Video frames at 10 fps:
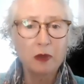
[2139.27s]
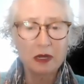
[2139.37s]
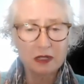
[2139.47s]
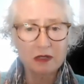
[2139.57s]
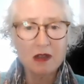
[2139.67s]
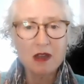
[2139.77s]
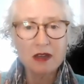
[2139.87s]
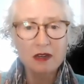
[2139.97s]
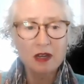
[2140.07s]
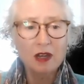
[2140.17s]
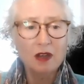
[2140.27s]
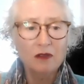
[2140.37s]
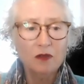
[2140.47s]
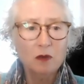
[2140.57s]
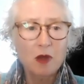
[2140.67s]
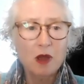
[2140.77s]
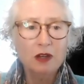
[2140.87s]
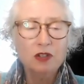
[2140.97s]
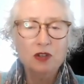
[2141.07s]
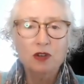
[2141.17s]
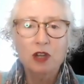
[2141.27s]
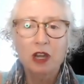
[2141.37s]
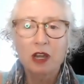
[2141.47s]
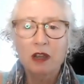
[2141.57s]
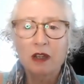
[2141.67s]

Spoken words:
baseline for monitoring.